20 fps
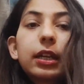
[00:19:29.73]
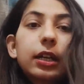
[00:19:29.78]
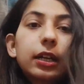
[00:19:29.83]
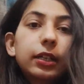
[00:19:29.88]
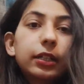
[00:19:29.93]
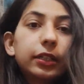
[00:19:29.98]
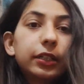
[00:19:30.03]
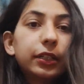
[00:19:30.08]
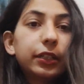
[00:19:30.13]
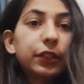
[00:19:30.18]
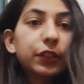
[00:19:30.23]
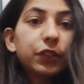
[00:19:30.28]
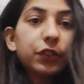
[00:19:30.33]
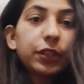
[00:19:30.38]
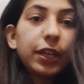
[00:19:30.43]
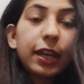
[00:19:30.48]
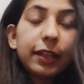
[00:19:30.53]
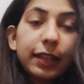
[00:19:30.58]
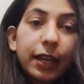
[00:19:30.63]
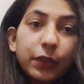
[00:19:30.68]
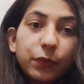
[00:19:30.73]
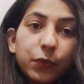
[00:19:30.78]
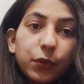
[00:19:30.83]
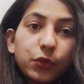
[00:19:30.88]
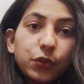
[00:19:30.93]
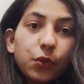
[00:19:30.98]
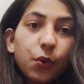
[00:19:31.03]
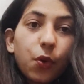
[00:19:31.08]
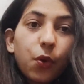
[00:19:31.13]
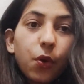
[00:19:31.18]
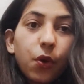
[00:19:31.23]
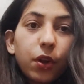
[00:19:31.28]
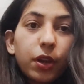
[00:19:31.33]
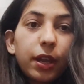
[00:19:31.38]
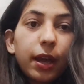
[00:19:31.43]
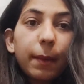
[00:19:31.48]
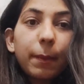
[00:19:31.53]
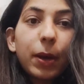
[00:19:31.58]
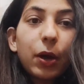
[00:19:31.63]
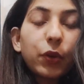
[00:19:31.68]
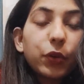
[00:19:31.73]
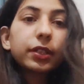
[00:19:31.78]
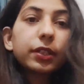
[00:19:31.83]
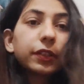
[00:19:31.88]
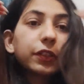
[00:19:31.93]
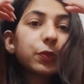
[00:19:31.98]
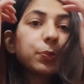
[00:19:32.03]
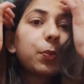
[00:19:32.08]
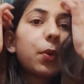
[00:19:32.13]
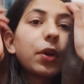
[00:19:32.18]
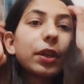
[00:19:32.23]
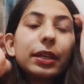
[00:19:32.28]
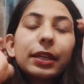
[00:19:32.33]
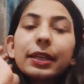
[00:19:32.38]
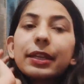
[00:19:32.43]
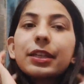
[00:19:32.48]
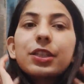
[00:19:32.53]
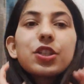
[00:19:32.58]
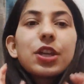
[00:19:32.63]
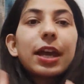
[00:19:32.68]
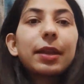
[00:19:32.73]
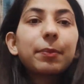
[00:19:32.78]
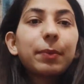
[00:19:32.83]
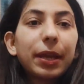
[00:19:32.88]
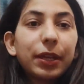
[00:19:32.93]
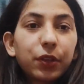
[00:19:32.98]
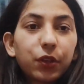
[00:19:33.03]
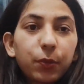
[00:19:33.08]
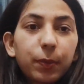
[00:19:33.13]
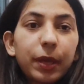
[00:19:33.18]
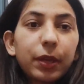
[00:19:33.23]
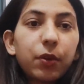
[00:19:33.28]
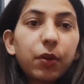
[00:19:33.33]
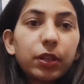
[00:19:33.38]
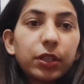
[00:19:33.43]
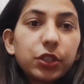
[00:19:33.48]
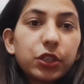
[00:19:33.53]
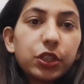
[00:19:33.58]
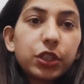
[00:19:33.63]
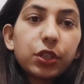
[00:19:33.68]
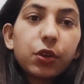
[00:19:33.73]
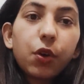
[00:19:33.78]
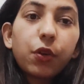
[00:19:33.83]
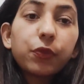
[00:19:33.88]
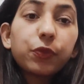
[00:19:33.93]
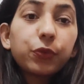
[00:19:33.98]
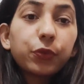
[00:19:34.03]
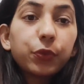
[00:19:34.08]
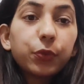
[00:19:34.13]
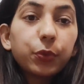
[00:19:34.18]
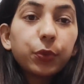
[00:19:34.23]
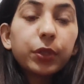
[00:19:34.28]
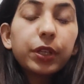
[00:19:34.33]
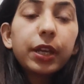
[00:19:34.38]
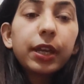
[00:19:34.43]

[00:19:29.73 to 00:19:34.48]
So yeah, that was all about spoilage and microbiology of food.